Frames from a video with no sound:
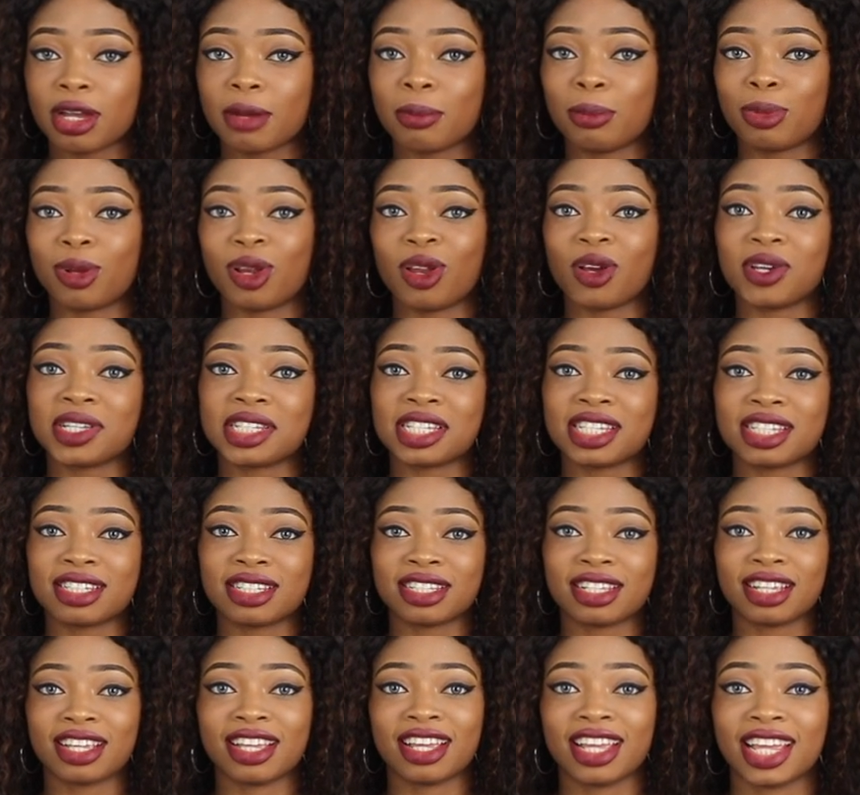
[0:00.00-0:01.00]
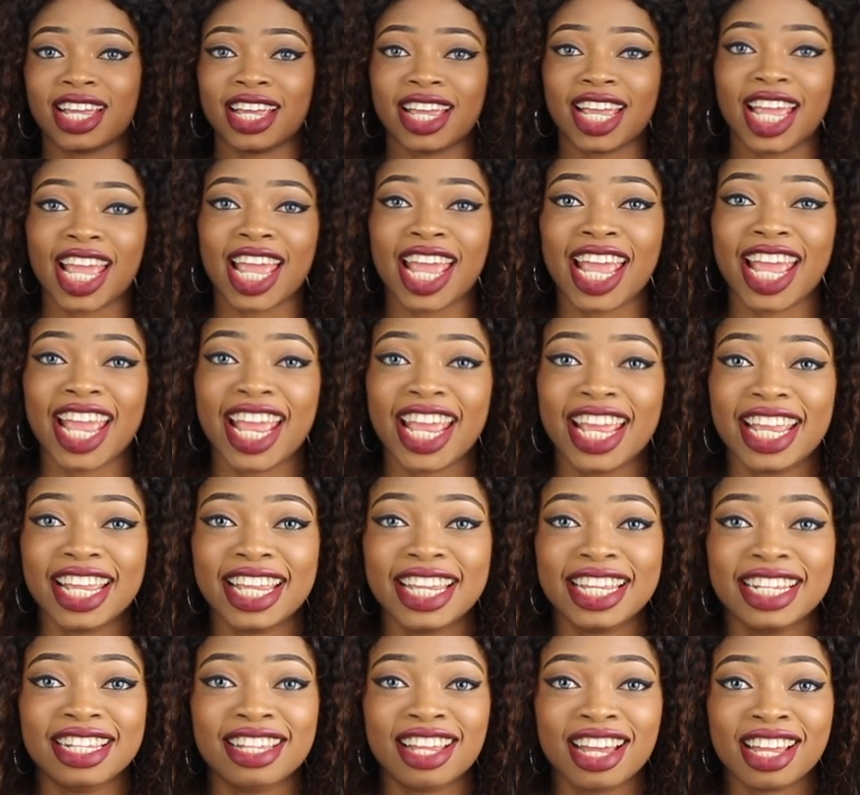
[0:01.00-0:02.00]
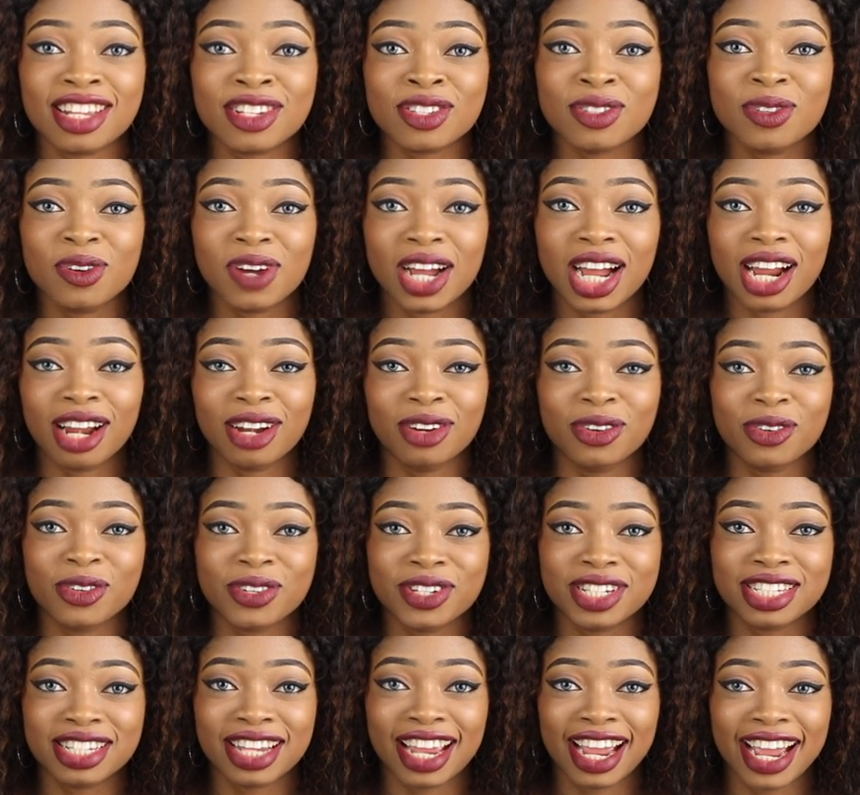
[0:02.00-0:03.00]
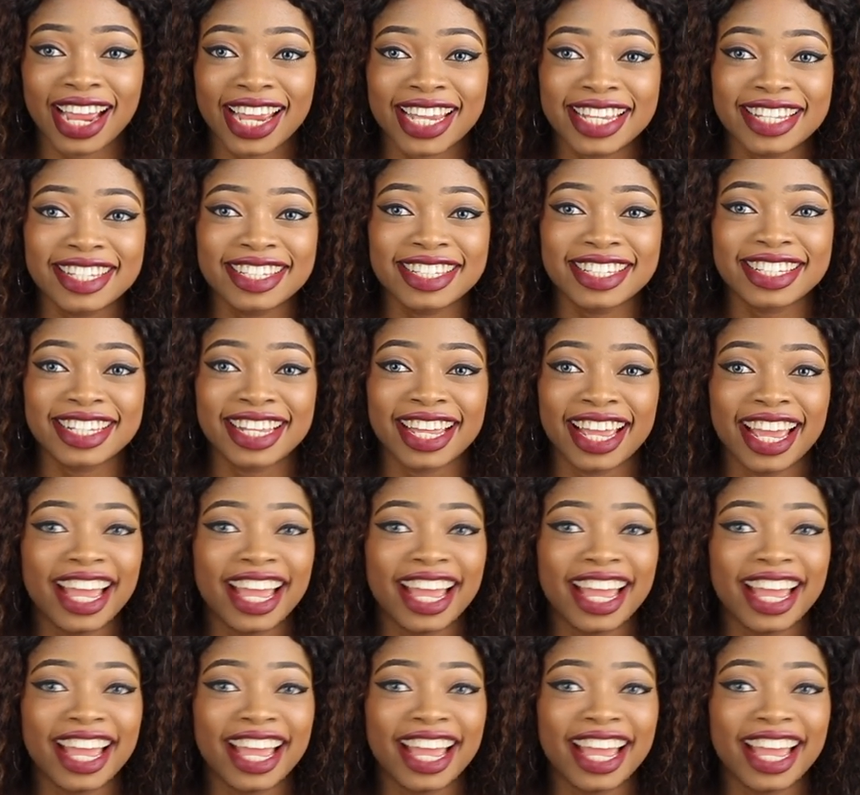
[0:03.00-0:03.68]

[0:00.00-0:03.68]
Plus, has no calories, guys.